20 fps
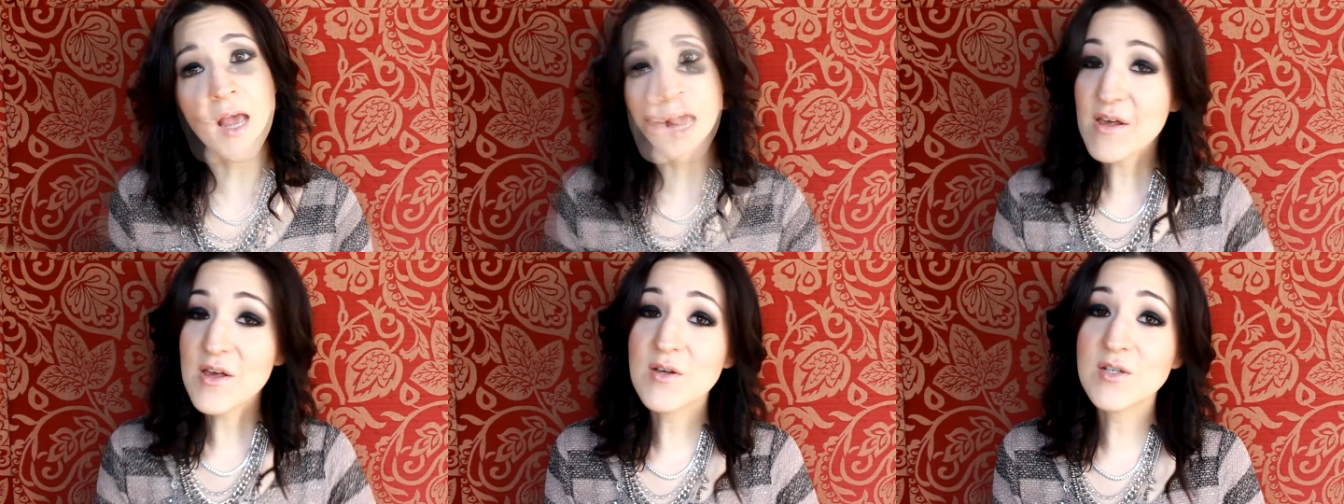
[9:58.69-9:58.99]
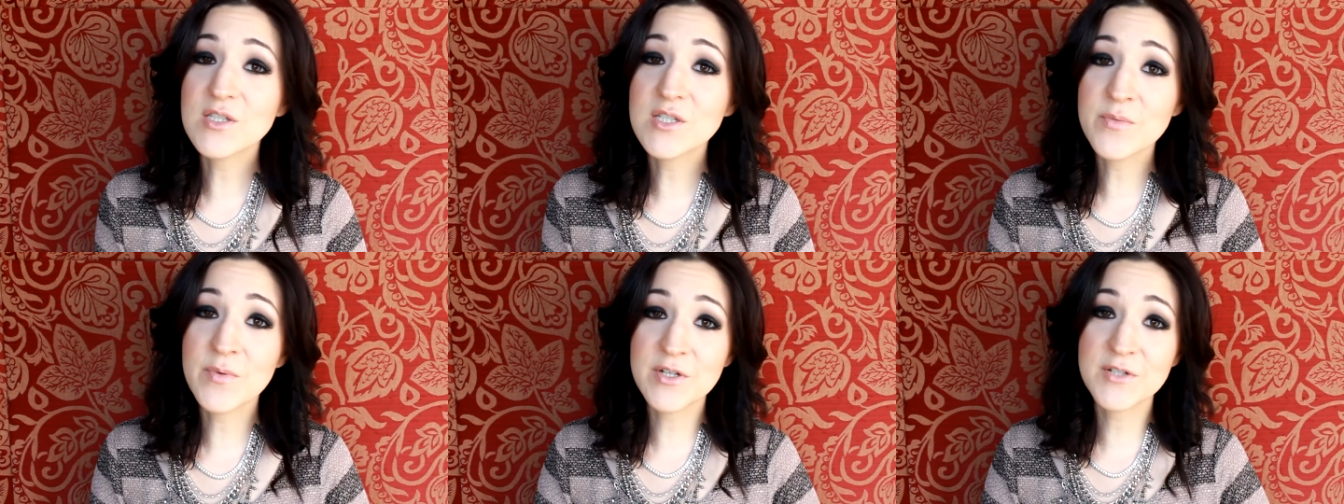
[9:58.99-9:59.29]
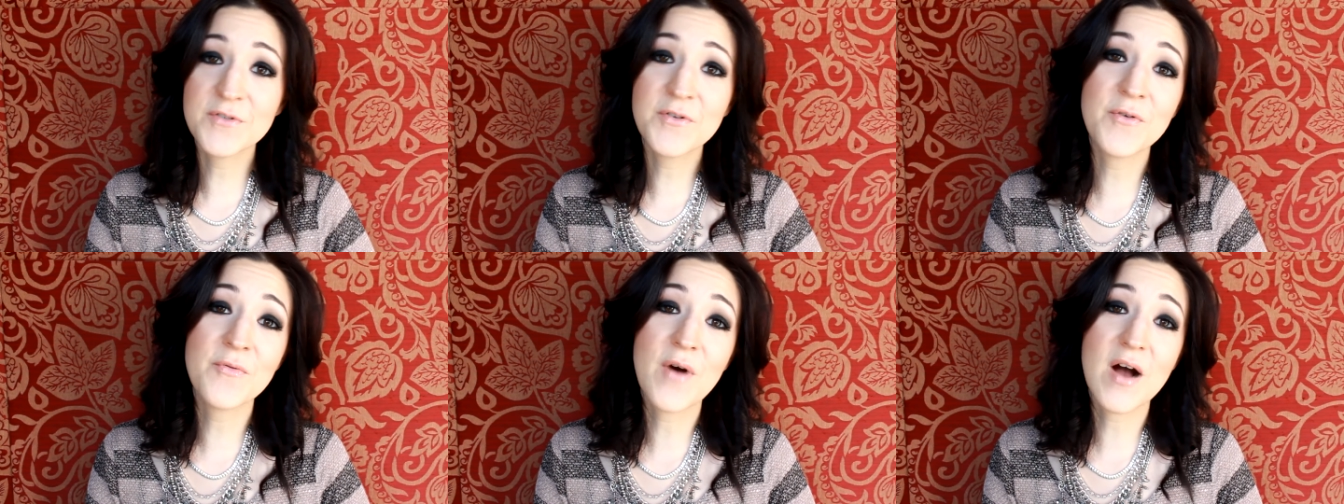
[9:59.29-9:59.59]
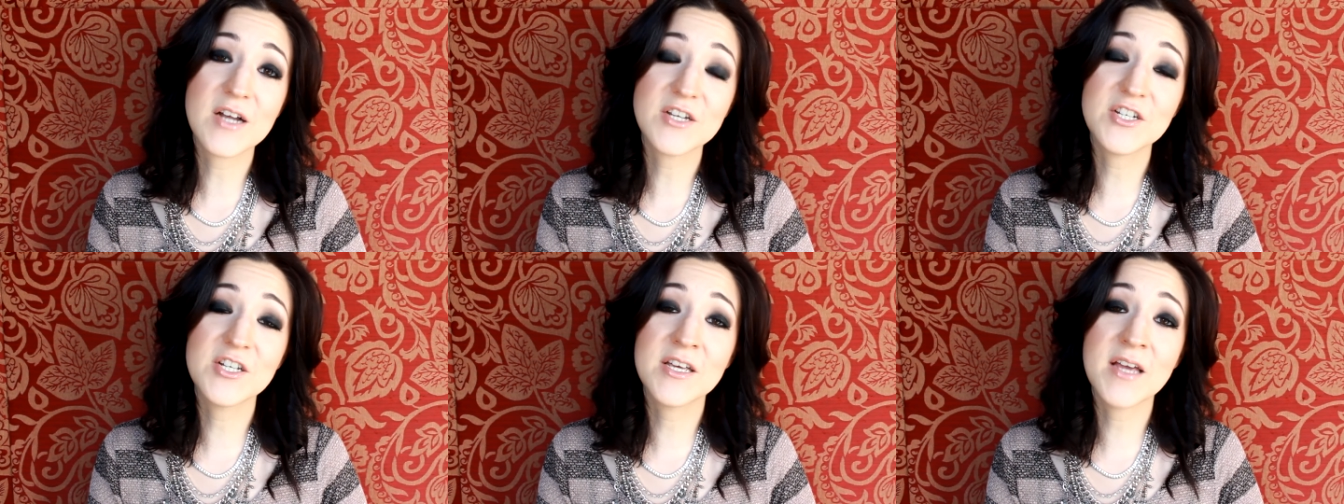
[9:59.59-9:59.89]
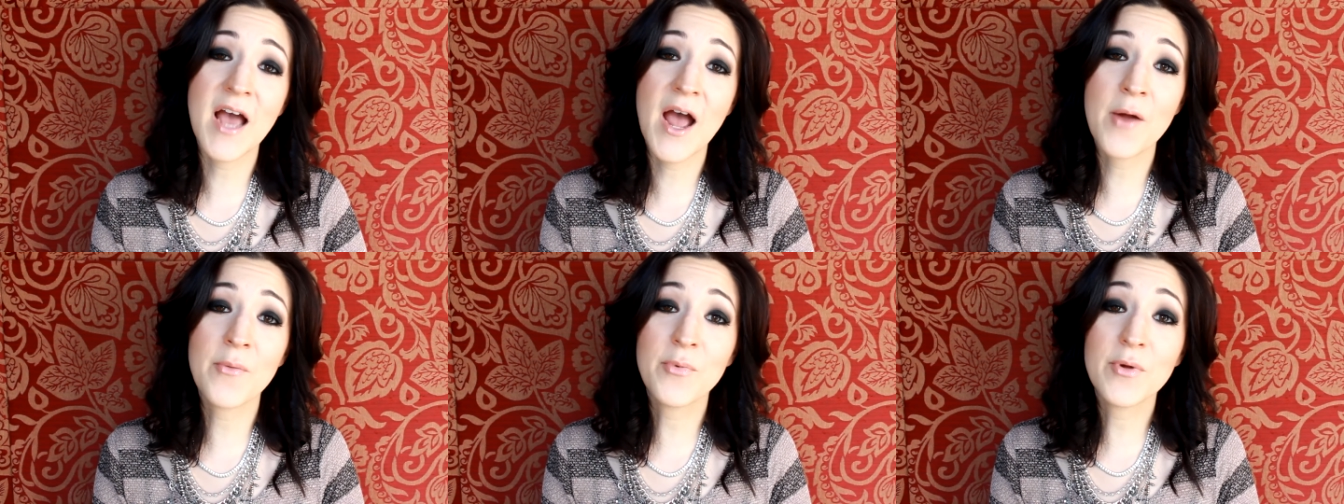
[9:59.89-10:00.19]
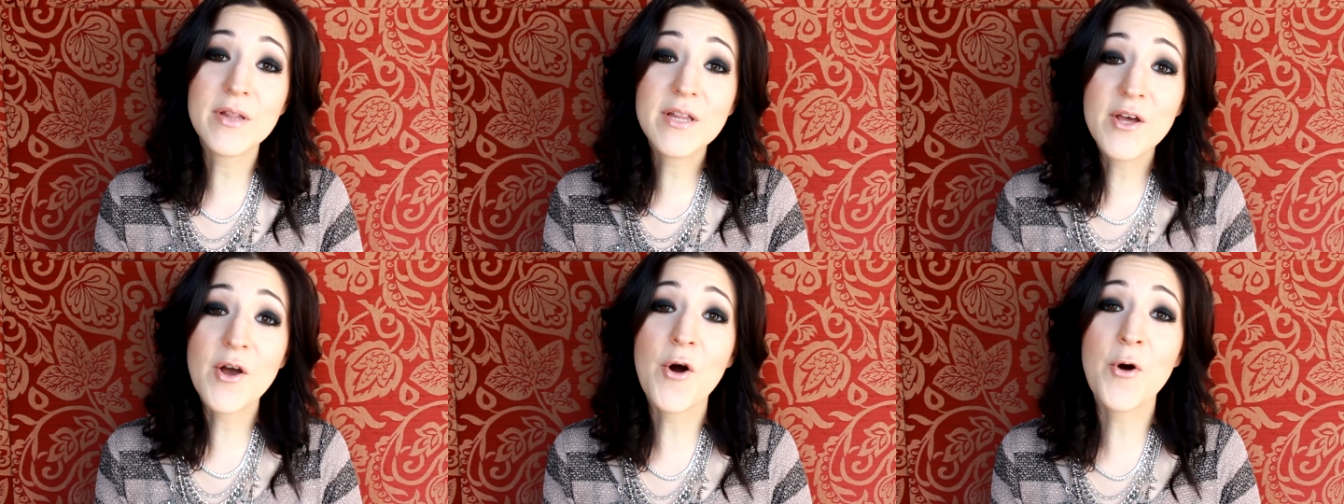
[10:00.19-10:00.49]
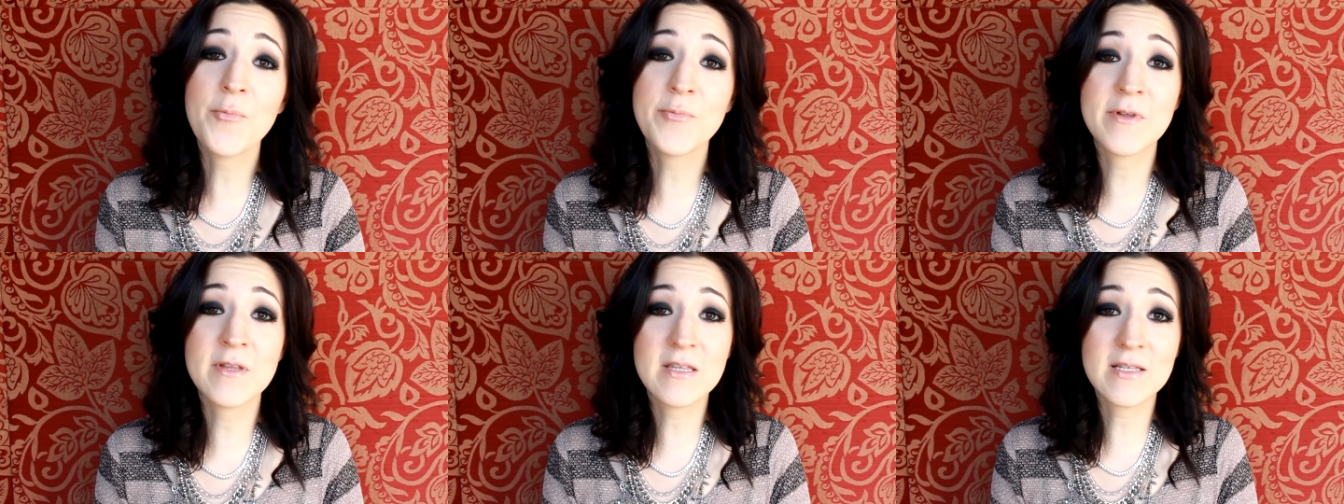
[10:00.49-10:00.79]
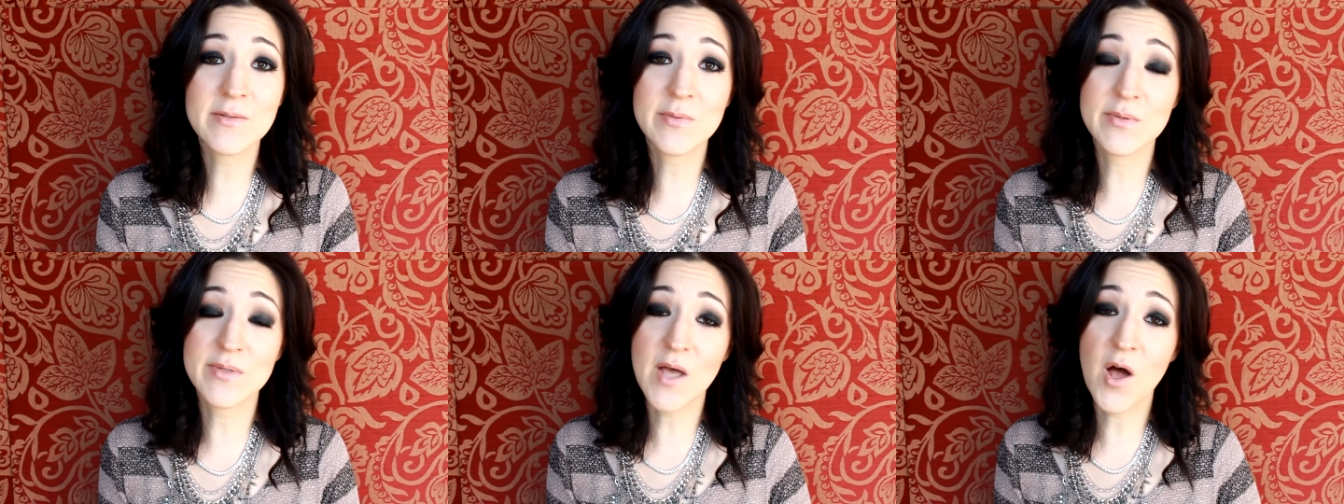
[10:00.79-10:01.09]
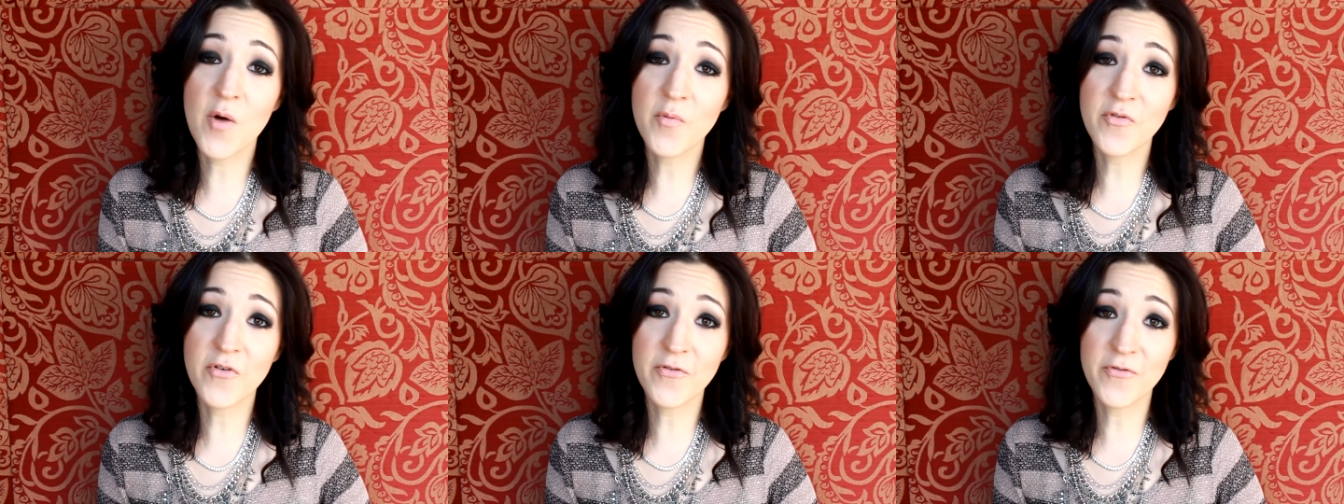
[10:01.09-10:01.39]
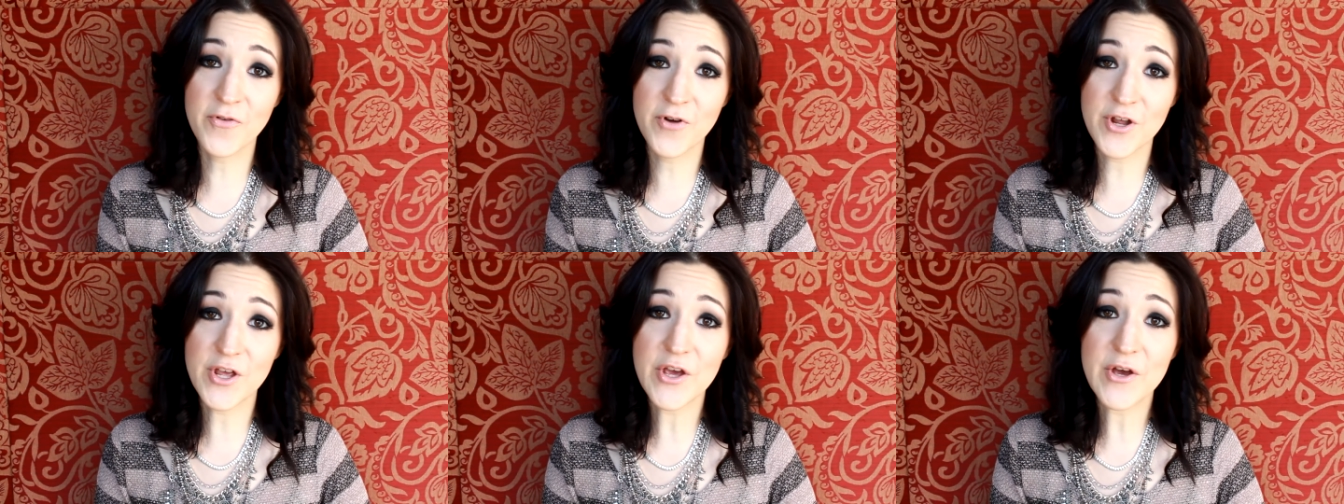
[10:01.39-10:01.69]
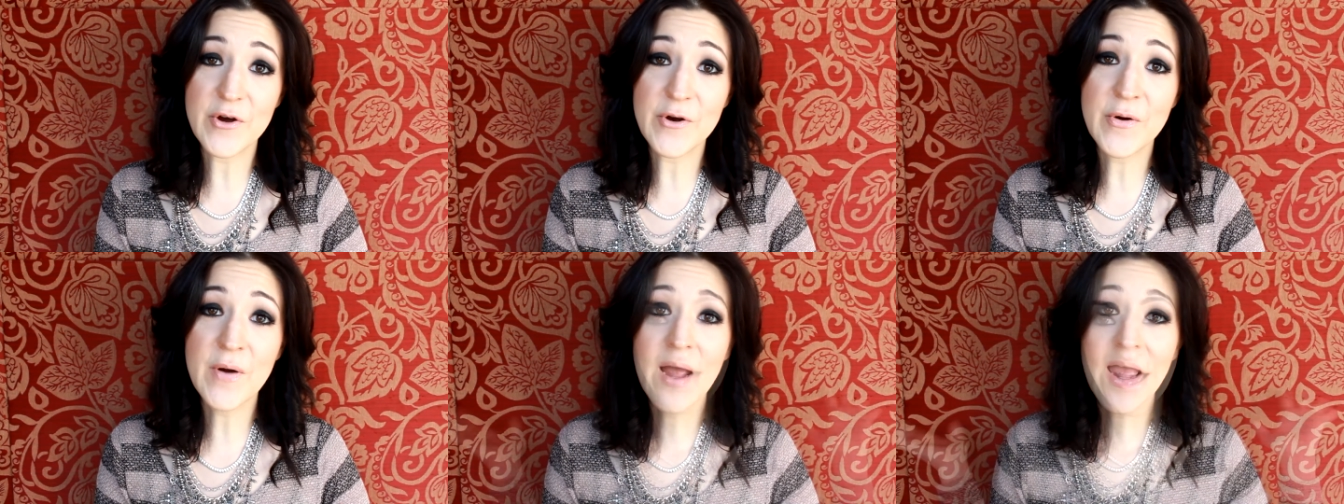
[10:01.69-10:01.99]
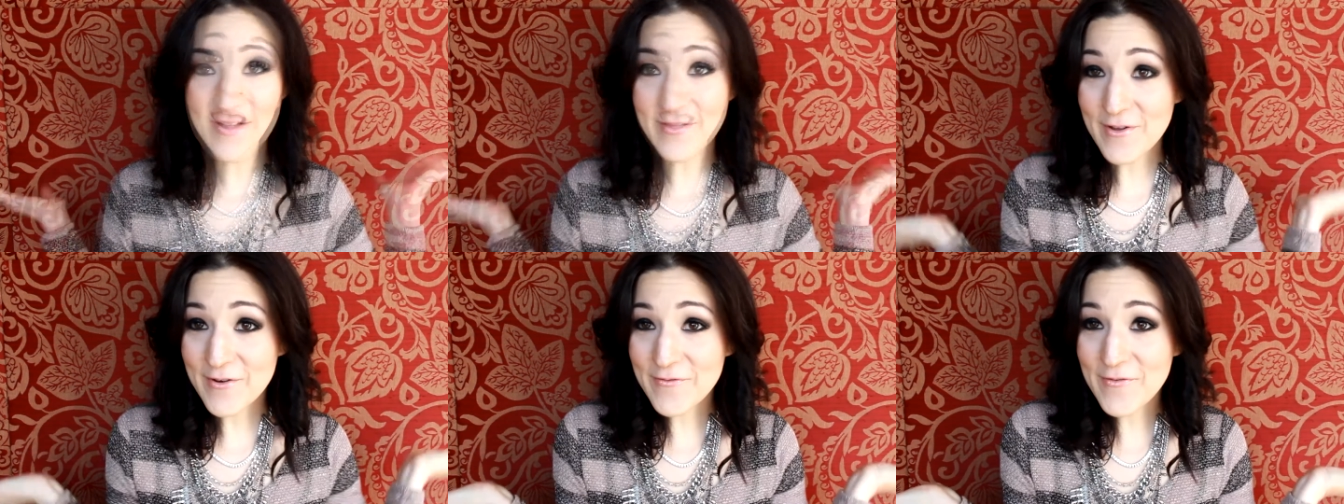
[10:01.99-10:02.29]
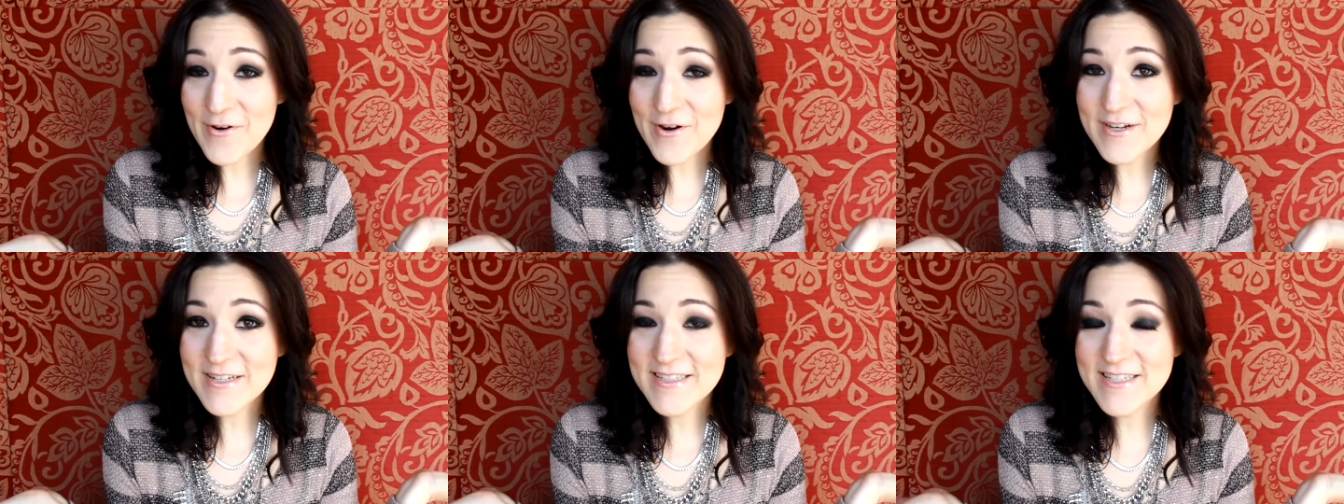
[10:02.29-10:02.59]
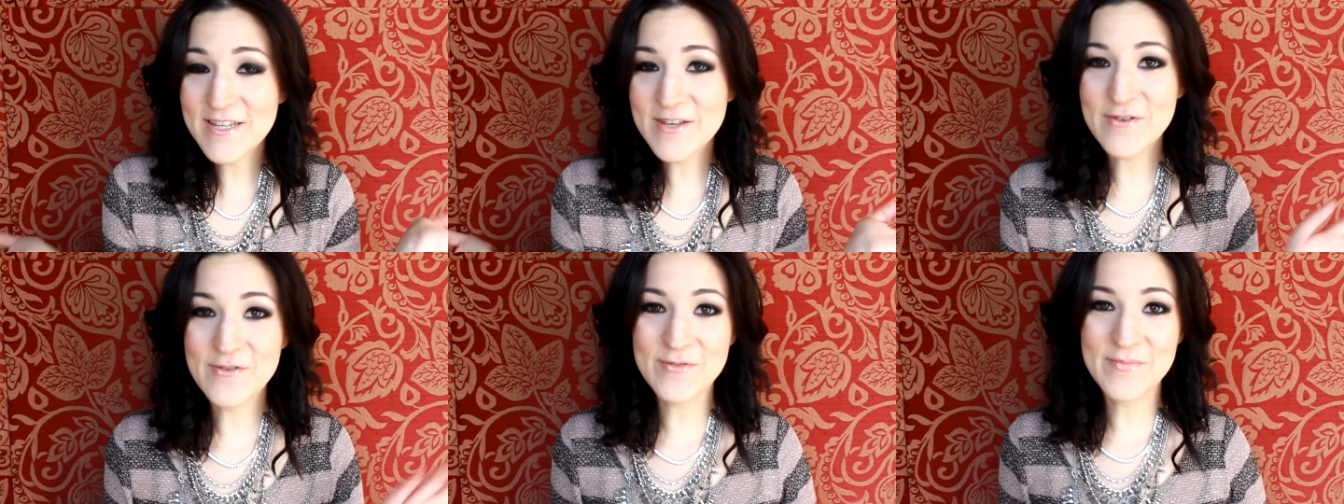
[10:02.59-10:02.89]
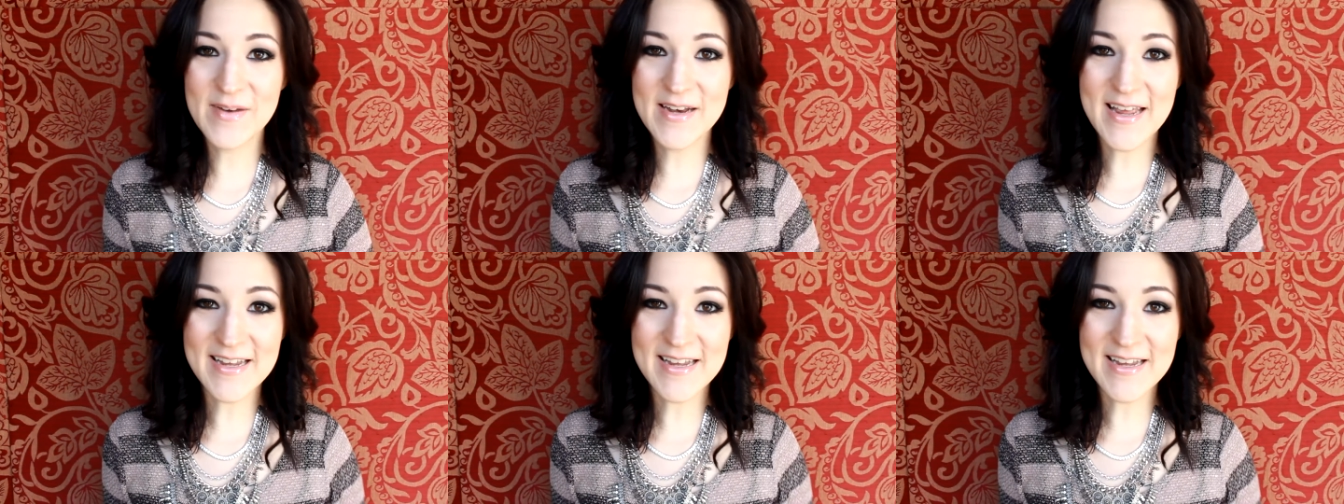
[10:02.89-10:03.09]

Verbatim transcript: Thank you so much for watching. I really hope that this was helpful for you. I look forward to seeing you in my